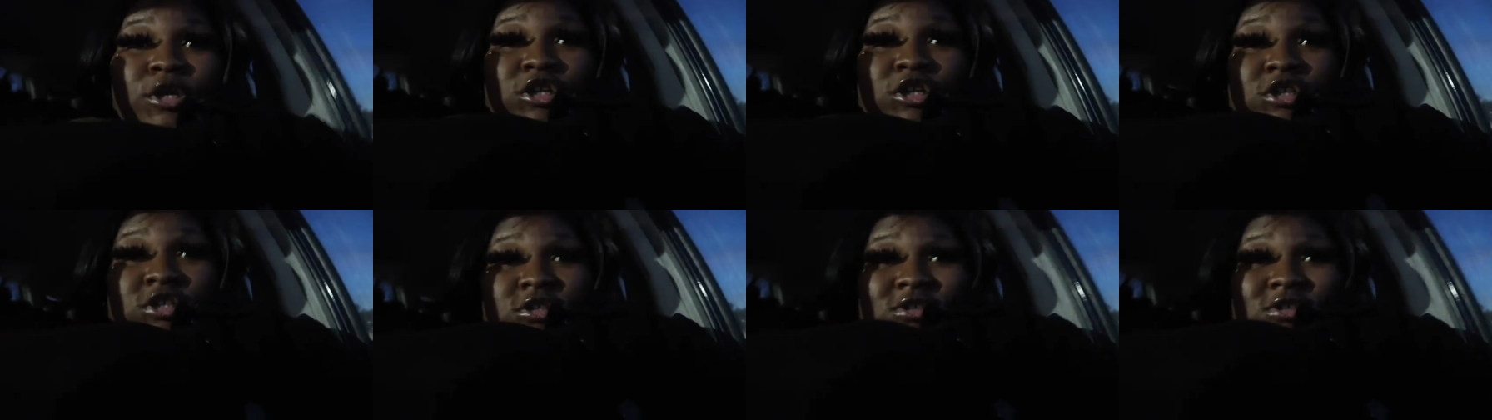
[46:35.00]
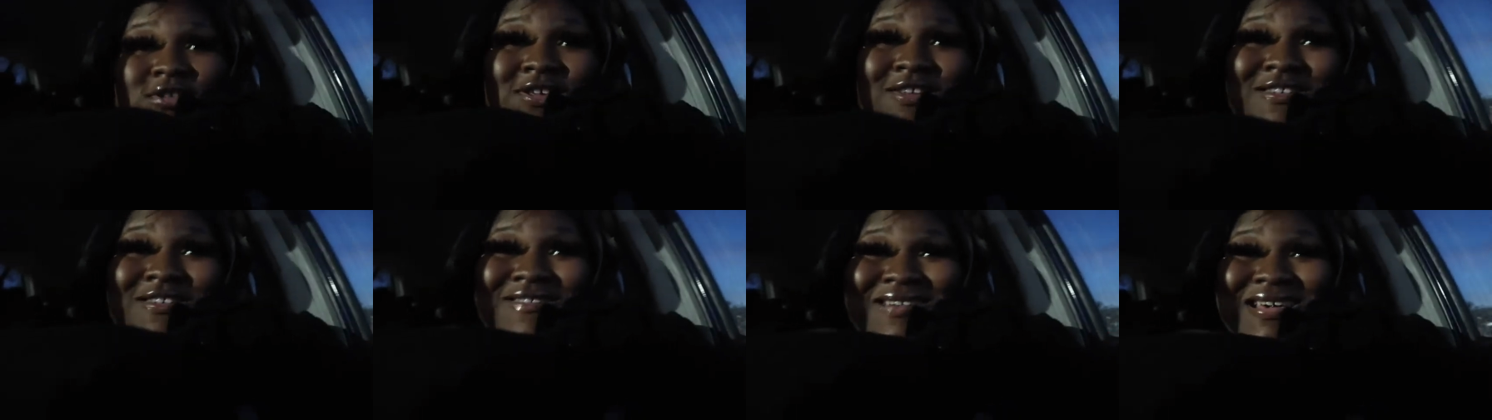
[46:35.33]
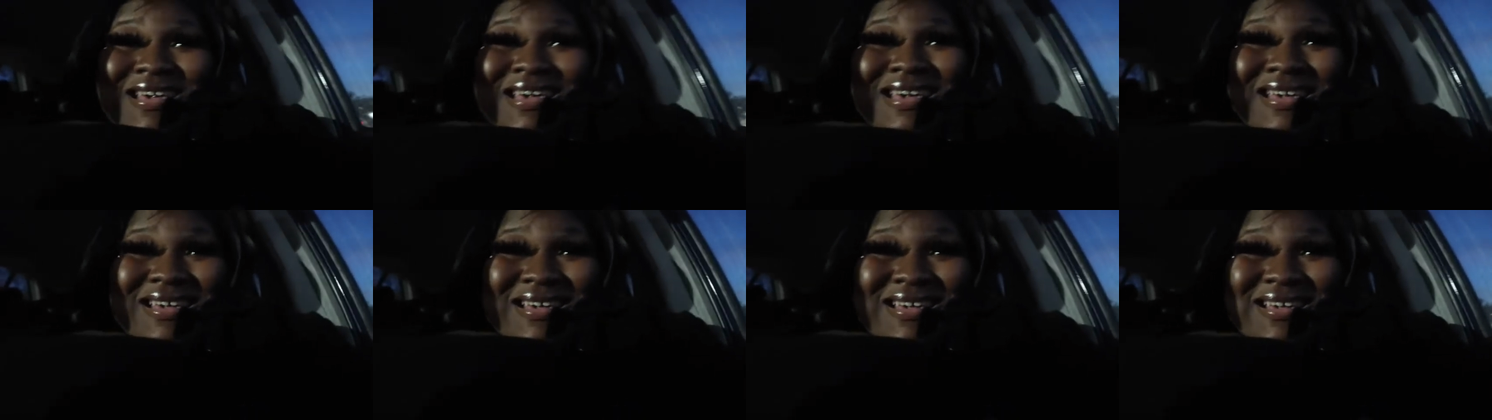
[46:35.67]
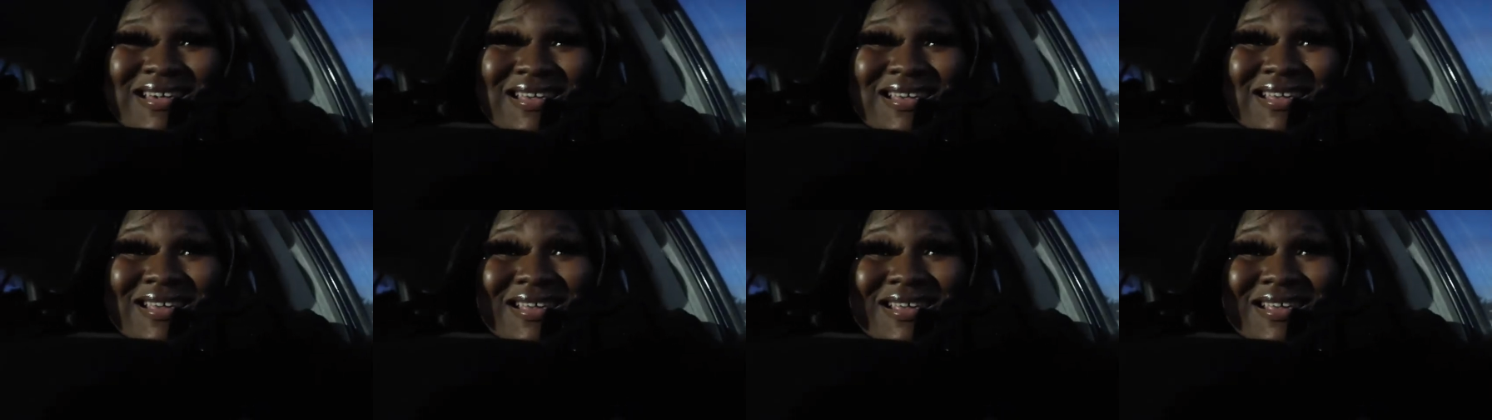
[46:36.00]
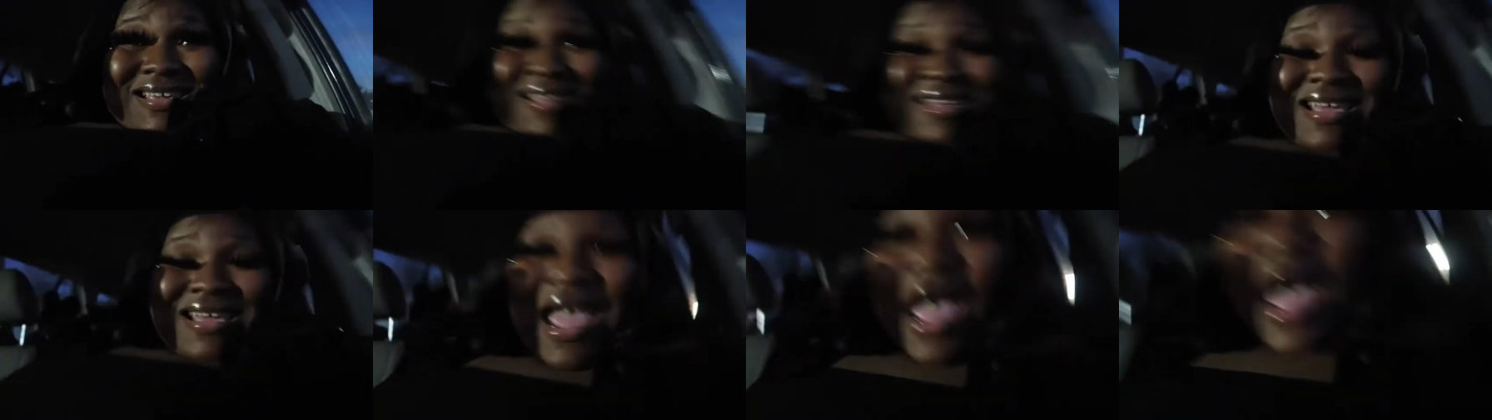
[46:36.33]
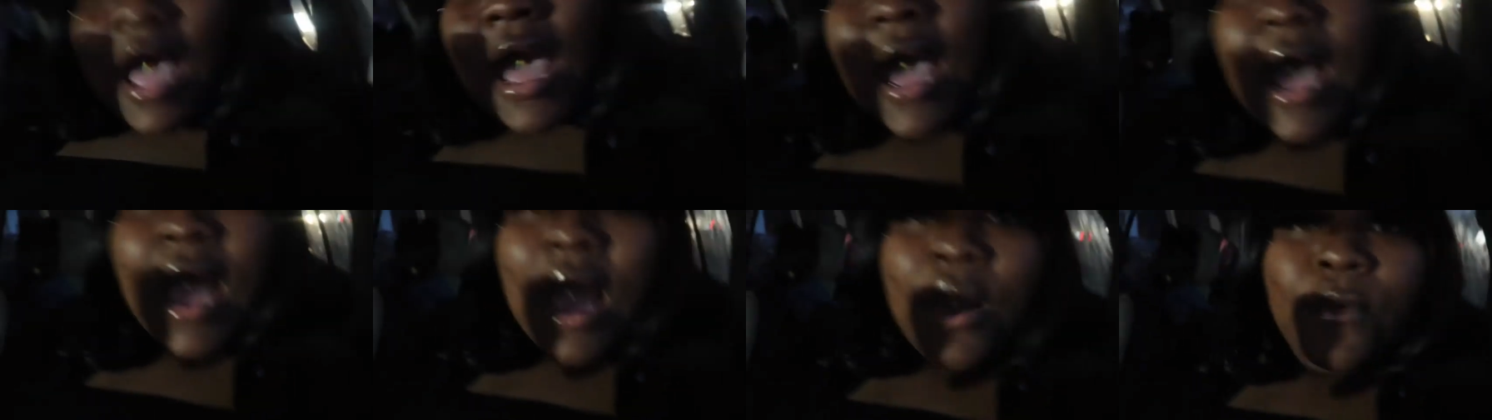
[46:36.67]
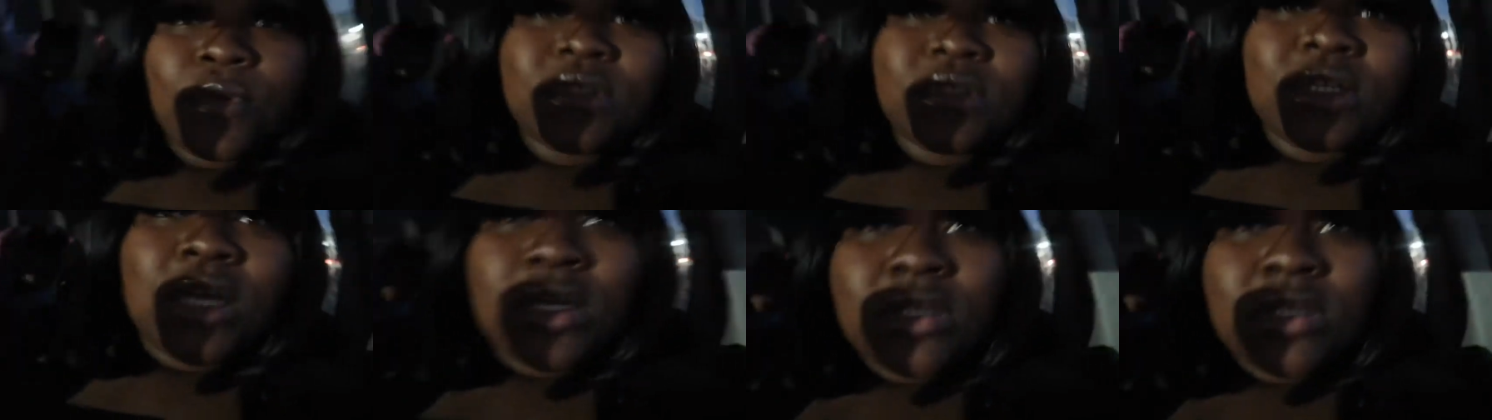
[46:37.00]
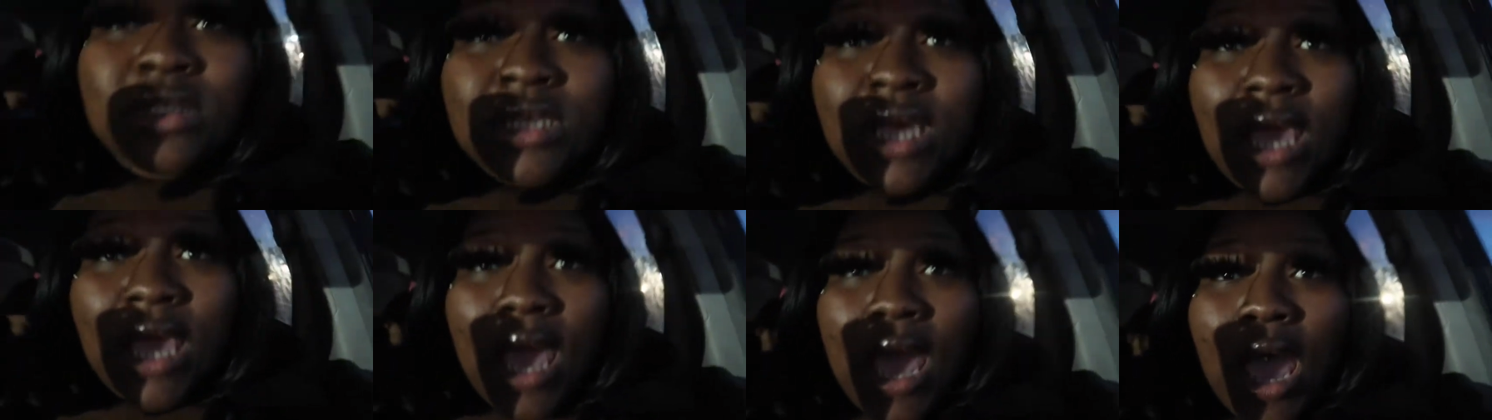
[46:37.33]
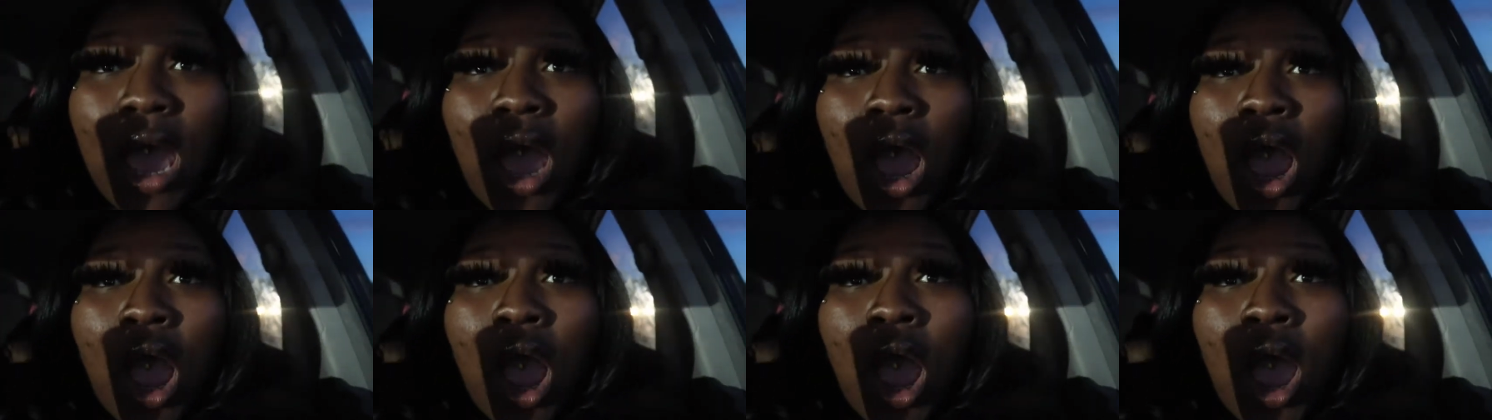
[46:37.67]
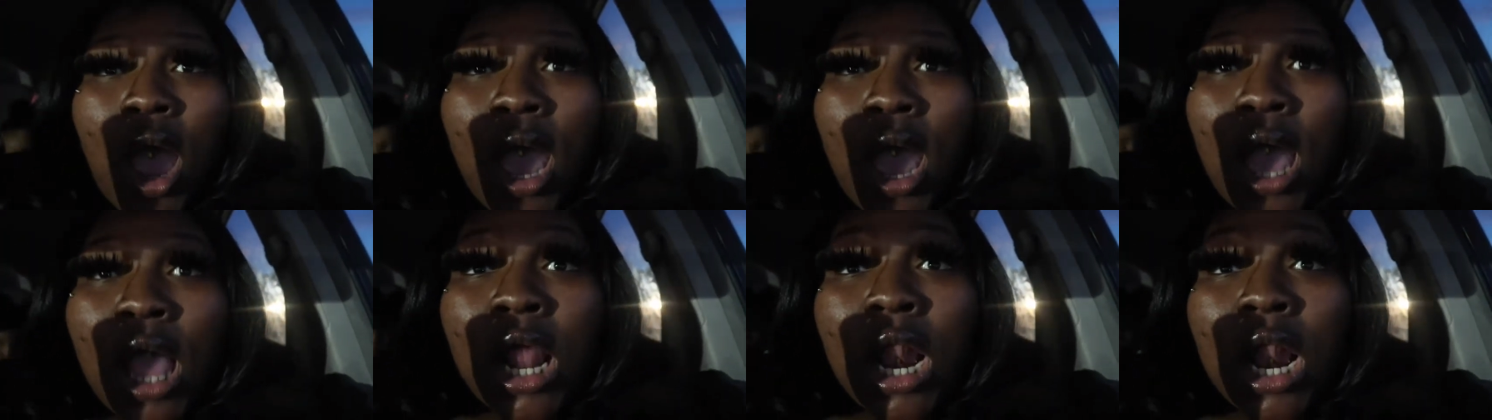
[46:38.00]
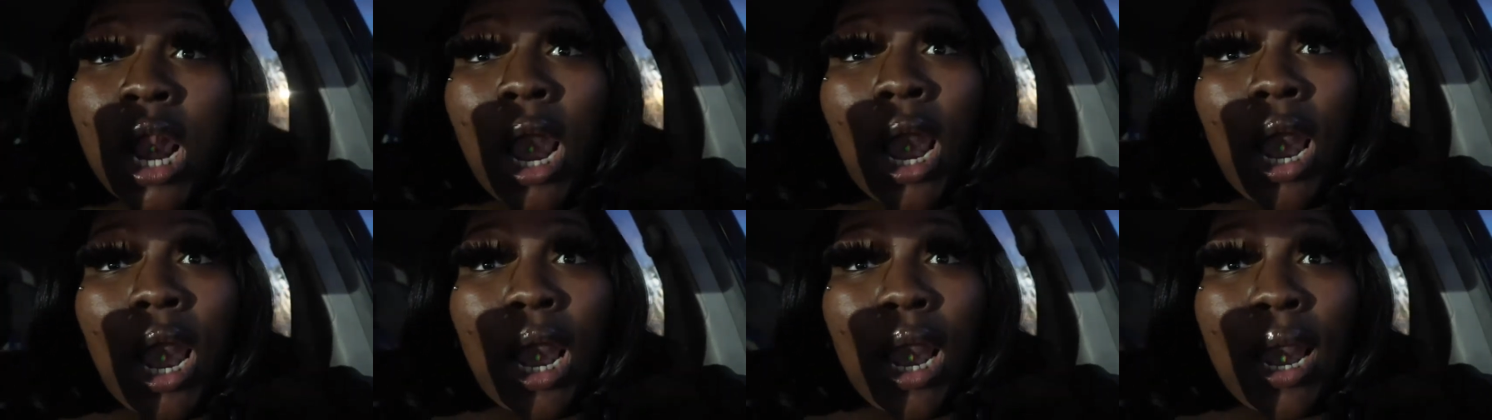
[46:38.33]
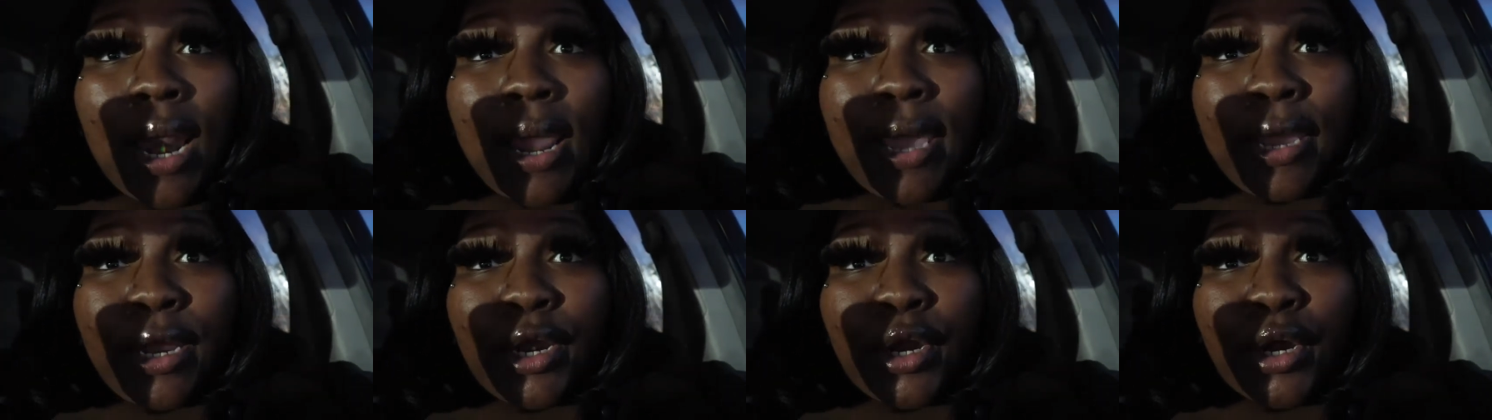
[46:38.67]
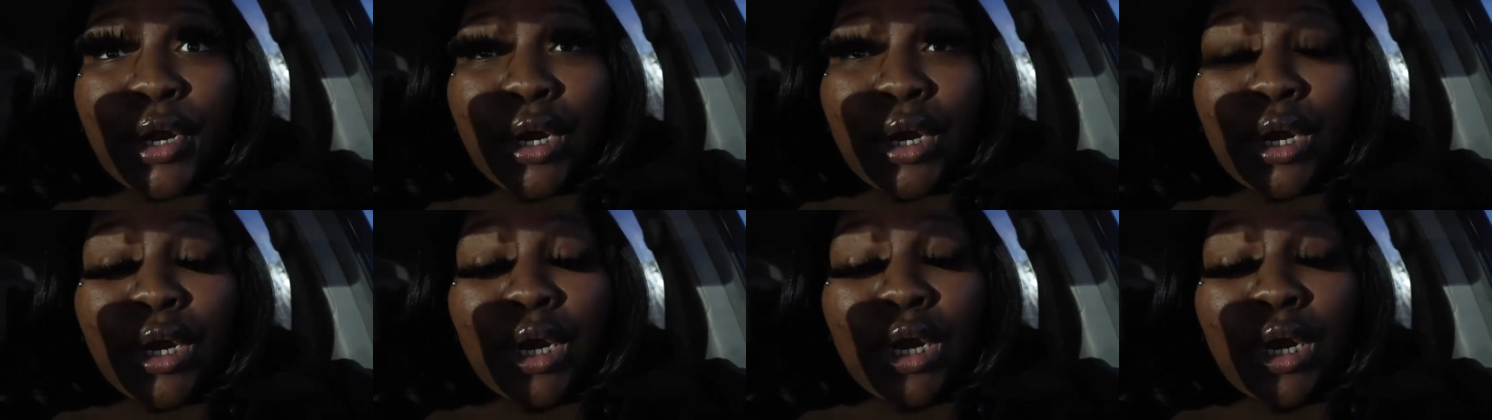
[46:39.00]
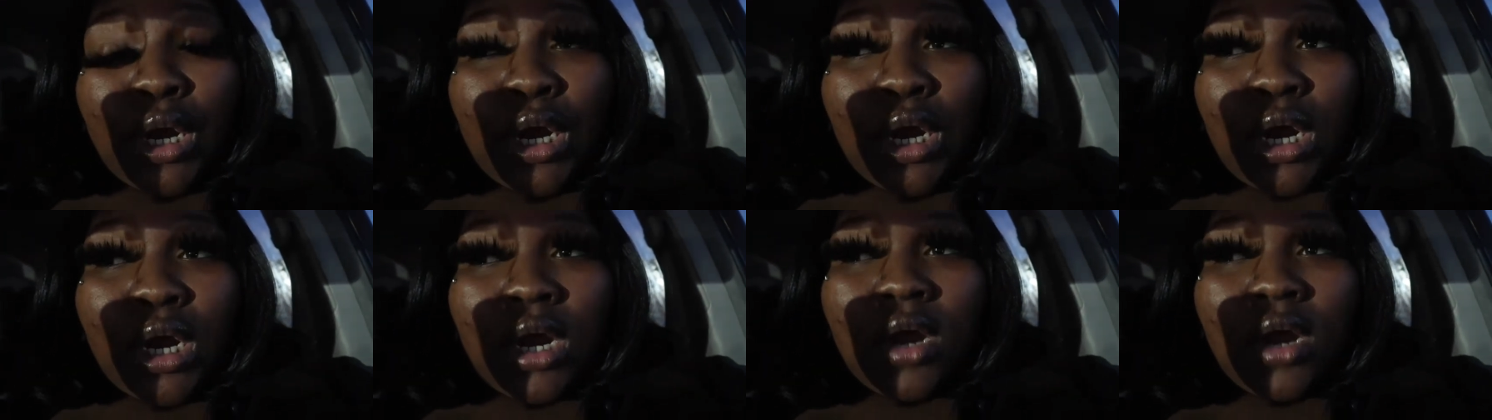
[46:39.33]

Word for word: So, yeah, I will talk to y'all later.